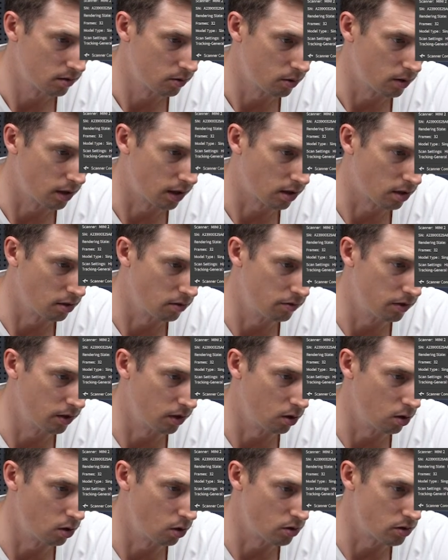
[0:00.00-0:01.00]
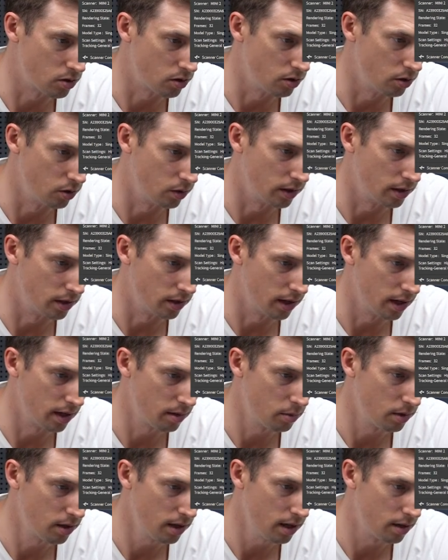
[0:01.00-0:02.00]
We're not gonna fill holes or do any of
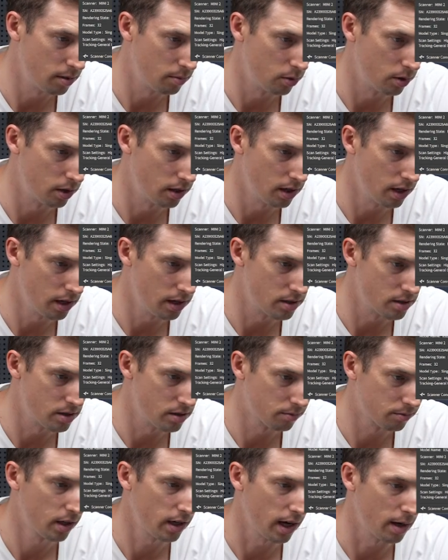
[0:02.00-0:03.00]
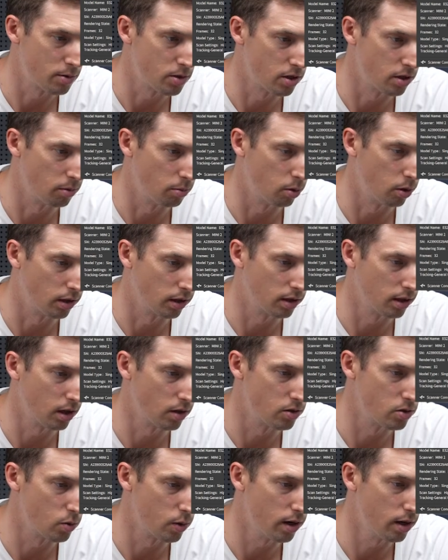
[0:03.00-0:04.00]
that, but yeah, pretty nice. Capture the point
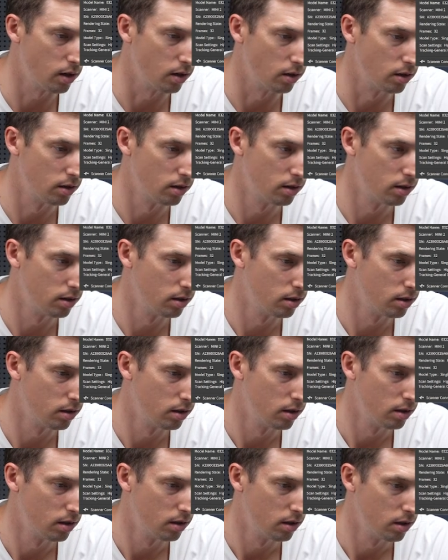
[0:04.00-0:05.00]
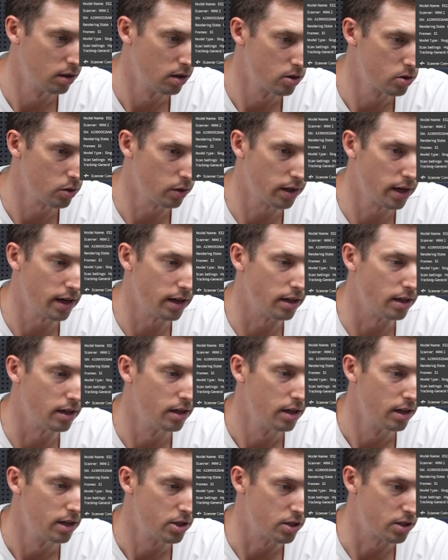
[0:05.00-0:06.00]
clouds well. So again,
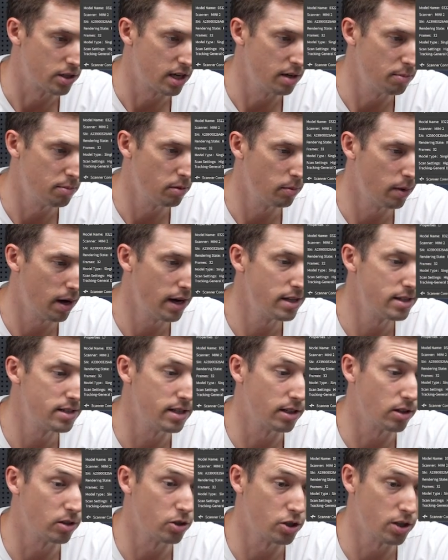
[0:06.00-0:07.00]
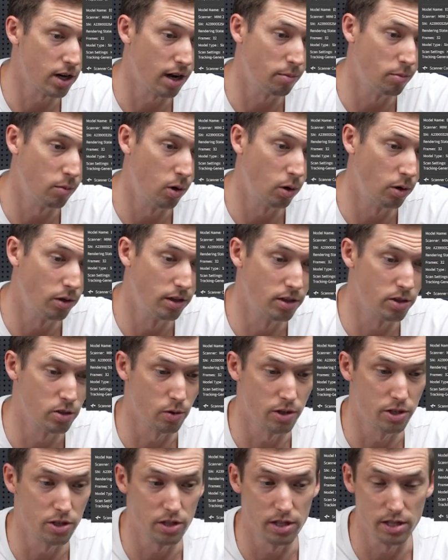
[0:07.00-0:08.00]
just keep in mind single shot mode,
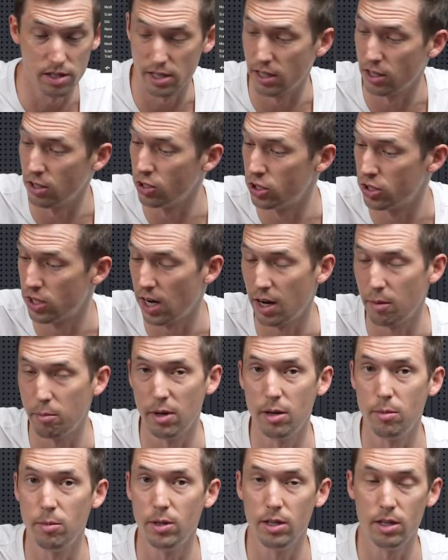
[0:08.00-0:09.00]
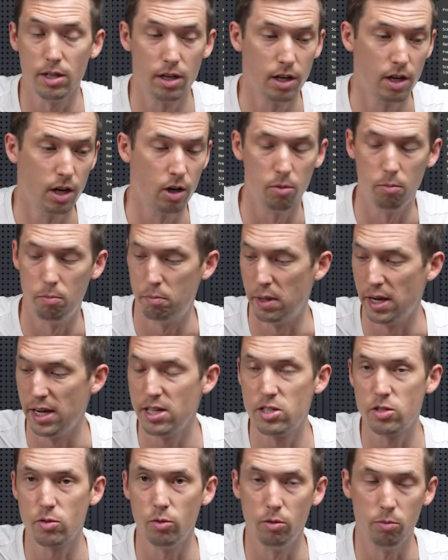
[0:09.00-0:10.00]
switch it to single shot, maybe
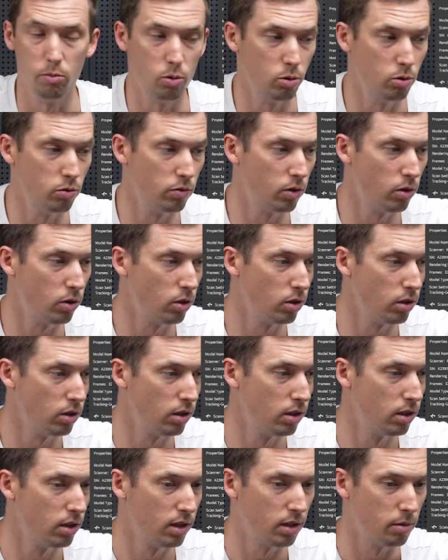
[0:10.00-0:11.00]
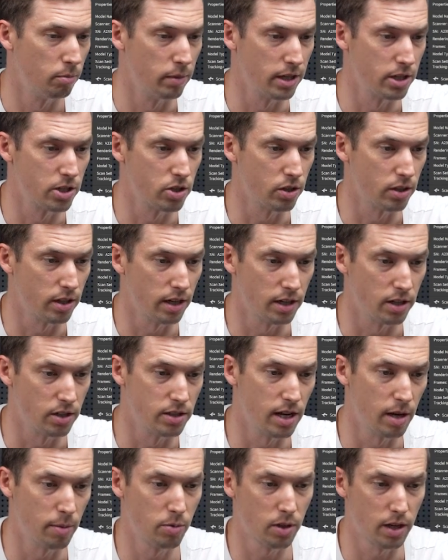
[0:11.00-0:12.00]
base removal, make sure that your
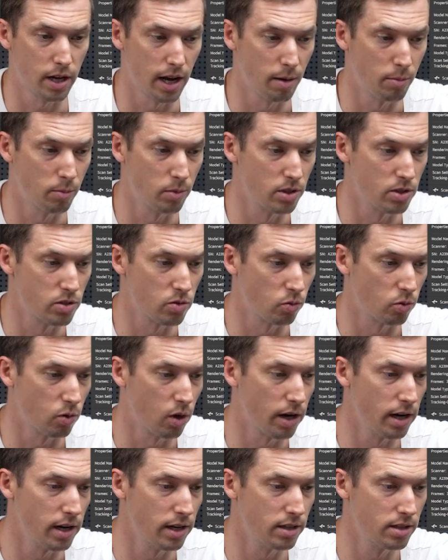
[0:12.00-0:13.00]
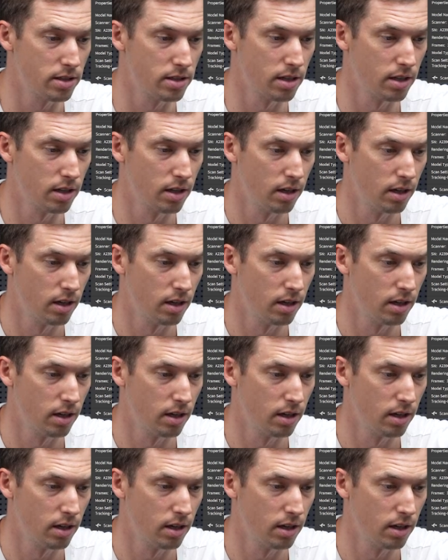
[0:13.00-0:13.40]
depth camera is right.